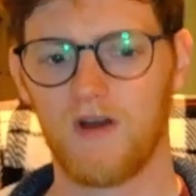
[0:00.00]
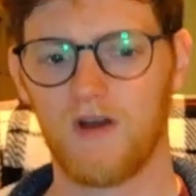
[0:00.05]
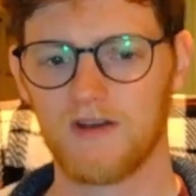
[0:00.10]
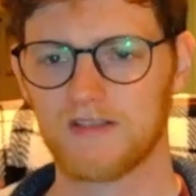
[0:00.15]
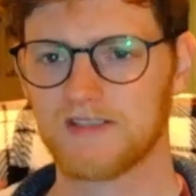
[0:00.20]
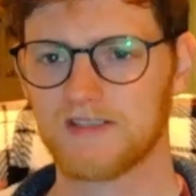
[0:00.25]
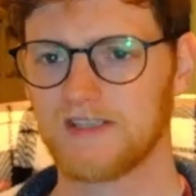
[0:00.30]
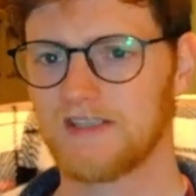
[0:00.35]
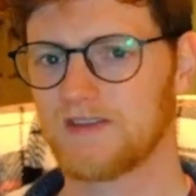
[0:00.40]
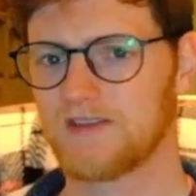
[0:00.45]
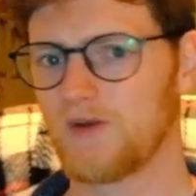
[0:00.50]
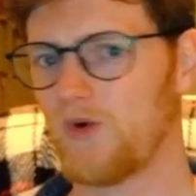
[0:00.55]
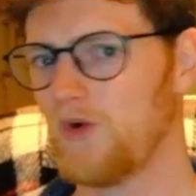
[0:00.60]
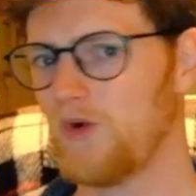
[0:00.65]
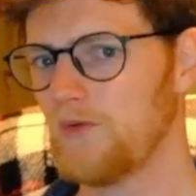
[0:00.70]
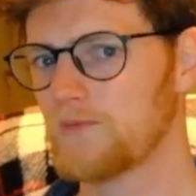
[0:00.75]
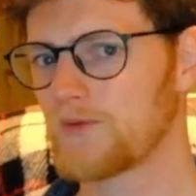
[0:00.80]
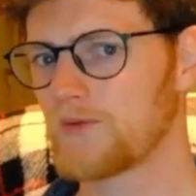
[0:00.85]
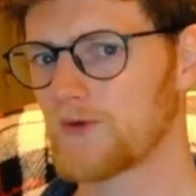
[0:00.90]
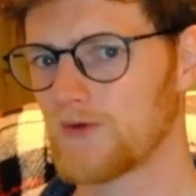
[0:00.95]
Honestly, the
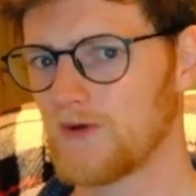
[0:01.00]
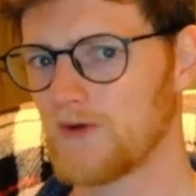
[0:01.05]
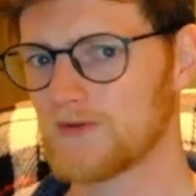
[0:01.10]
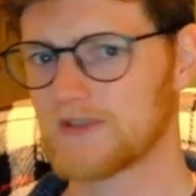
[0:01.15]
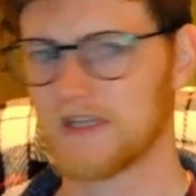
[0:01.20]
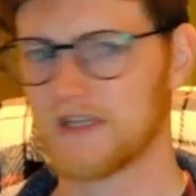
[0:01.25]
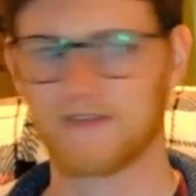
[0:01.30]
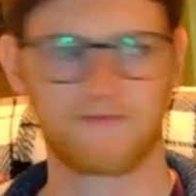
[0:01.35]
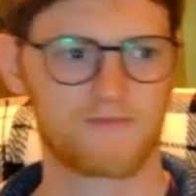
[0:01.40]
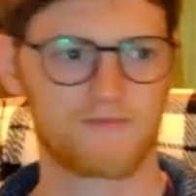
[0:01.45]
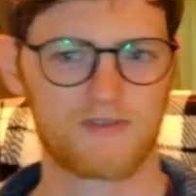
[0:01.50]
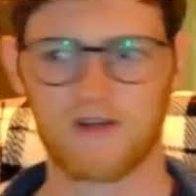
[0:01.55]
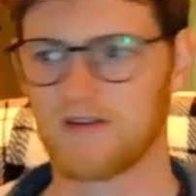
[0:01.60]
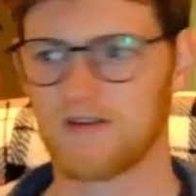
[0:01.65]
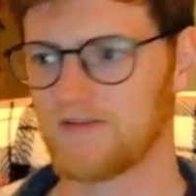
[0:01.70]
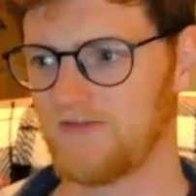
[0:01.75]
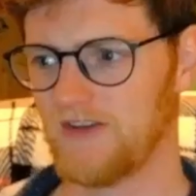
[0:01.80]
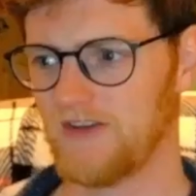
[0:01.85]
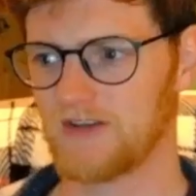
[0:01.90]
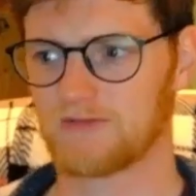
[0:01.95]
whole process from
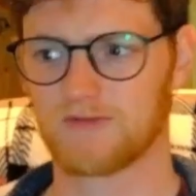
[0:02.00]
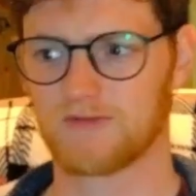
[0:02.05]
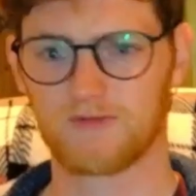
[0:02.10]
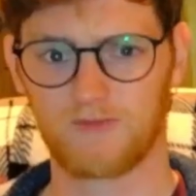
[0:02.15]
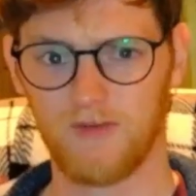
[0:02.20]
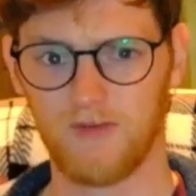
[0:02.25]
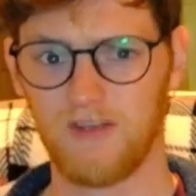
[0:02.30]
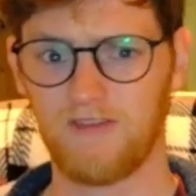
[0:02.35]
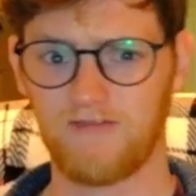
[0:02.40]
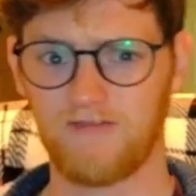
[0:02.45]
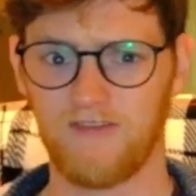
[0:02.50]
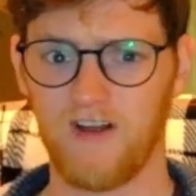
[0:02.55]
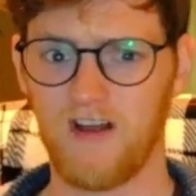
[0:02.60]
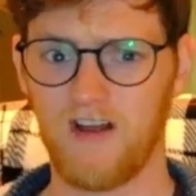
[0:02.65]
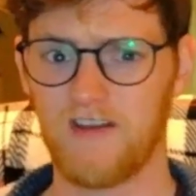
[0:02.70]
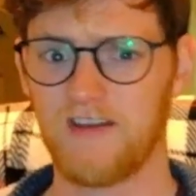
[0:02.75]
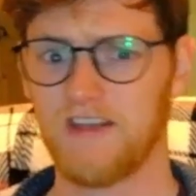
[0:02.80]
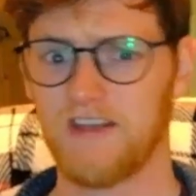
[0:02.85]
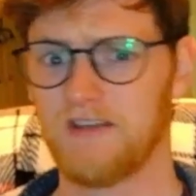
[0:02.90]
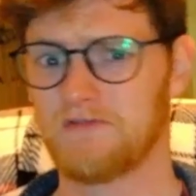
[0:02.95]
start to finish was really
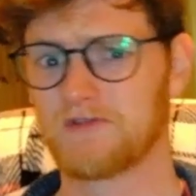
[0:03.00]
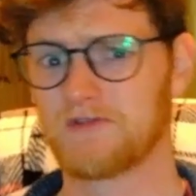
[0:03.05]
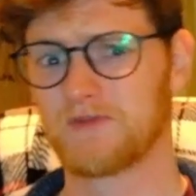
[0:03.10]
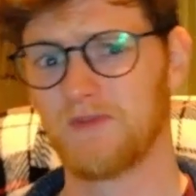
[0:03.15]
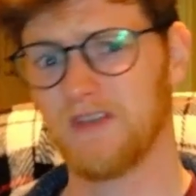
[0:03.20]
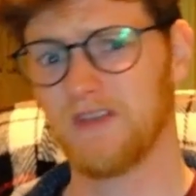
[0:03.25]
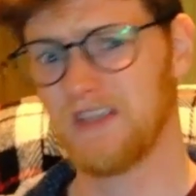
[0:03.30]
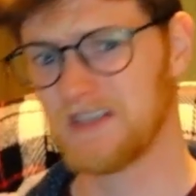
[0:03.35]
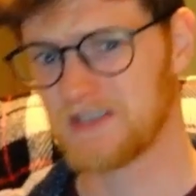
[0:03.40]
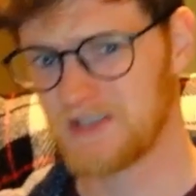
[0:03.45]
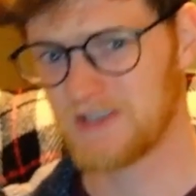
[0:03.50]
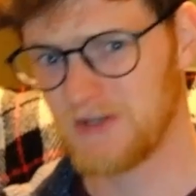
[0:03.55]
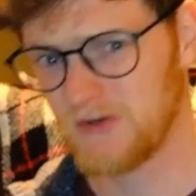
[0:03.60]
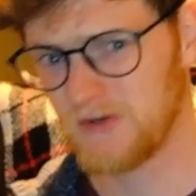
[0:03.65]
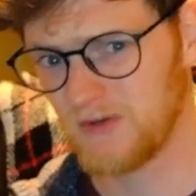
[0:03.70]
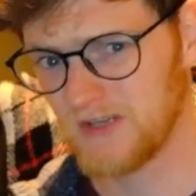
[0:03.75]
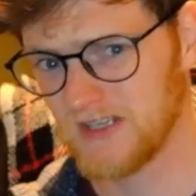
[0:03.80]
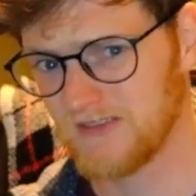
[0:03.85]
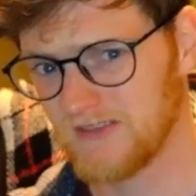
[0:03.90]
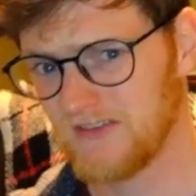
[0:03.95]
fun. It was really
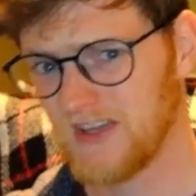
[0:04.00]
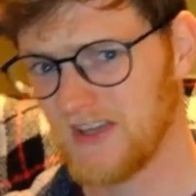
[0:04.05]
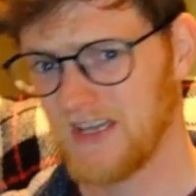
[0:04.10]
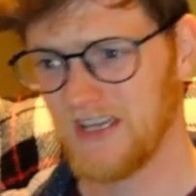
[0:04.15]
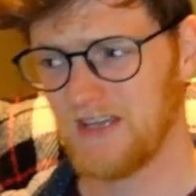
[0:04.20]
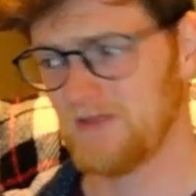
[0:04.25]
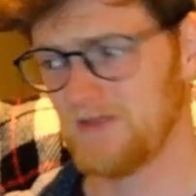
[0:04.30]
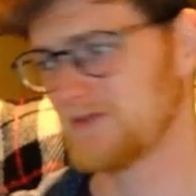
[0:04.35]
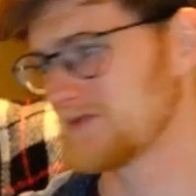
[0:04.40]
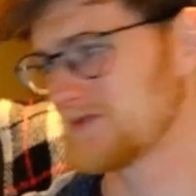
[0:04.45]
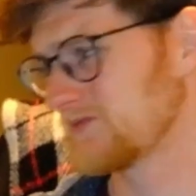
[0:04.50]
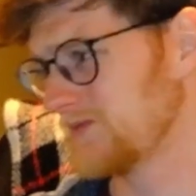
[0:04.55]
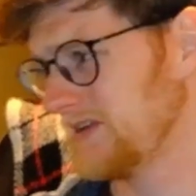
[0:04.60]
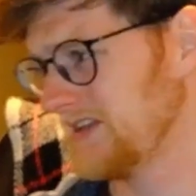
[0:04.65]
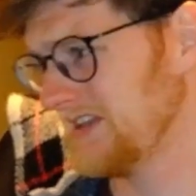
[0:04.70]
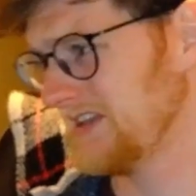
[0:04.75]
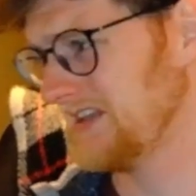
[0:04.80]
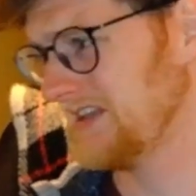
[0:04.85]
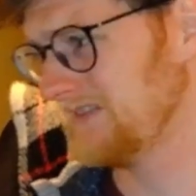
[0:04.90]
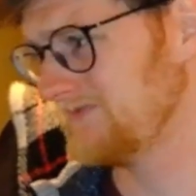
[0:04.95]
intuitive. It was
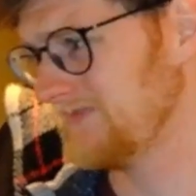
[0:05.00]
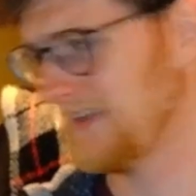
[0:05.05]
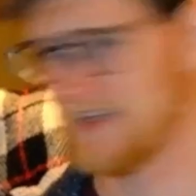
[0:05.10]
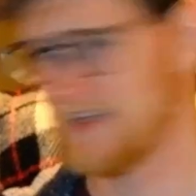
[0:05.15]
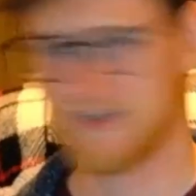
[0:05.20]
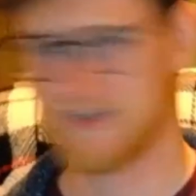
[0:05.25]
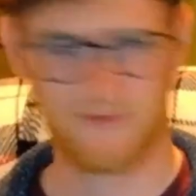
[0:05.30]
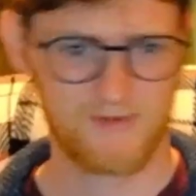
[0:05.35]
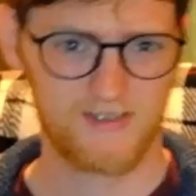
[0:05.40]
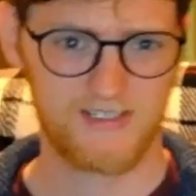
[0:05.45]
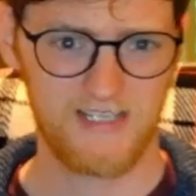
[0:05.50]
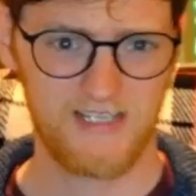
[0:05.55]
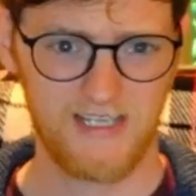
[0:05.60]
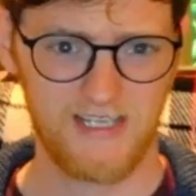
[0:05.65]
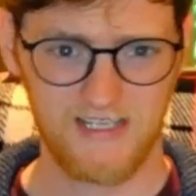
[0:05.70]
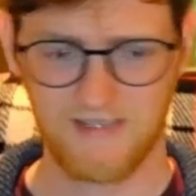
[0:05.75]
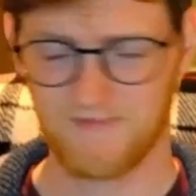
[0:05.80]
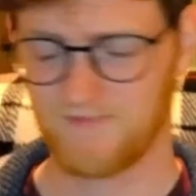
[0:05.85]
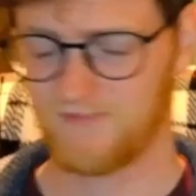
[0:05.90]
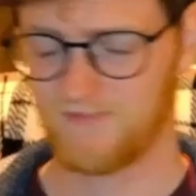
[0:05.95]
really
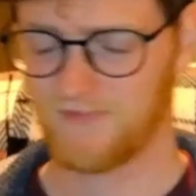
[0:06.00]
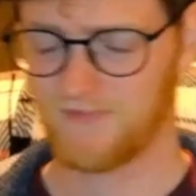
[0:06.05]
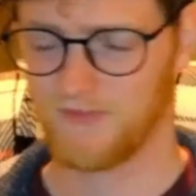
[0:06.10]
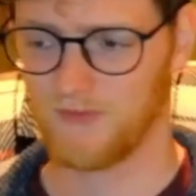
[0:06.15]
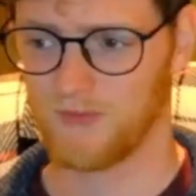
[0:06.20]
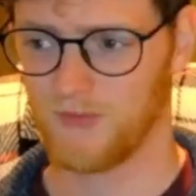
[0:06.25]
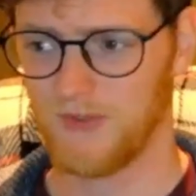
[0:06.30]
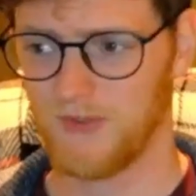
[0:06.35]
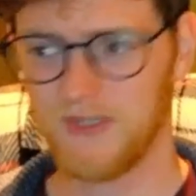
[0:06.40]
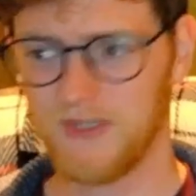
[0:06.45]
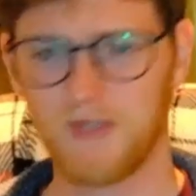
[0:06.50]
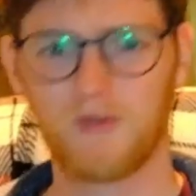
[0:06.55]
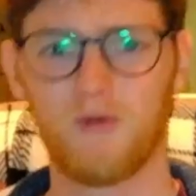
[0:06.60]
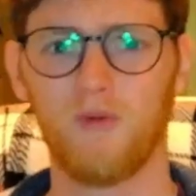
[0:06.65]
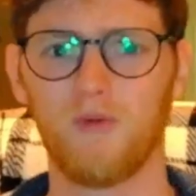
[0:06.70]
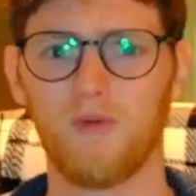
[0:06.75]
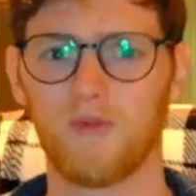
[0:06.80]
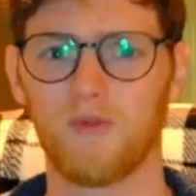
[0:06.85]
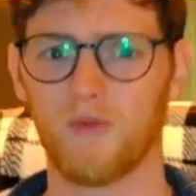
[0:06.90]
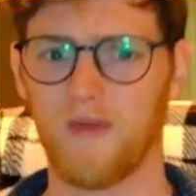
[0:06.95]
interesting and really
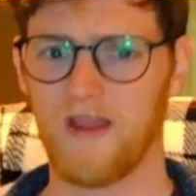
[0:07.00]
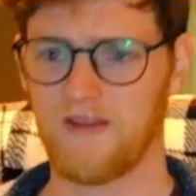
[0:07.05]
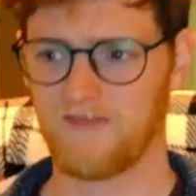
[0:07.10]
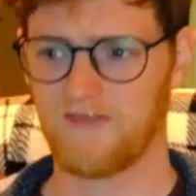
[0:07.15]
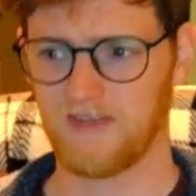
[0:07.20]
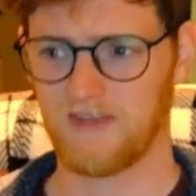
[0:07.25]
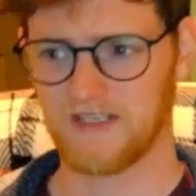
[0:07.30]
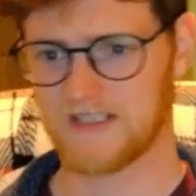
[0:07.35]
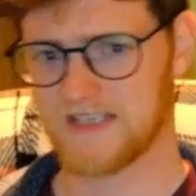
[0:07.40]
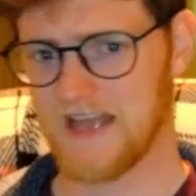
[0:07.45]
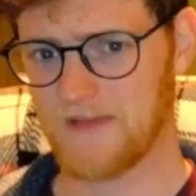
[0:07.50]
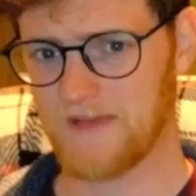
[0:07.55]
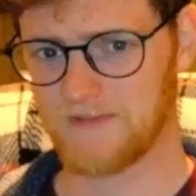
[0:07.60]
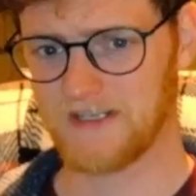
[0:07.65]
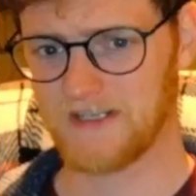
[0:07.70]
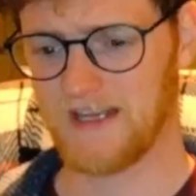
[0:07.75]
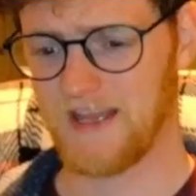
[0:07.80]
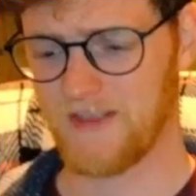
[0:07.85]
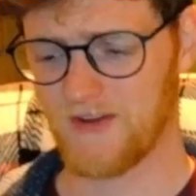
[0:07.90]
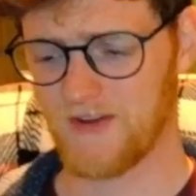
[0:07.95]
cool the way everything
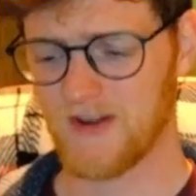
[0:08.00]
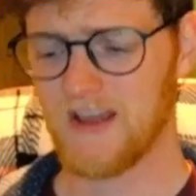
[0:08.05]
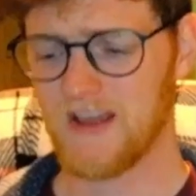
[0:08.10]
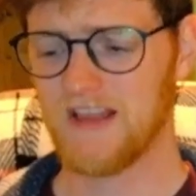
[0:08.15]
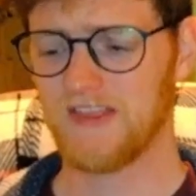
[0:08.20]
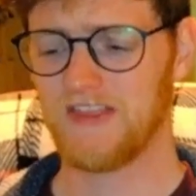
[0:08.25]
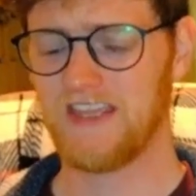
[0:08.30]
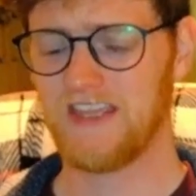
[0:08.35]
snapped together.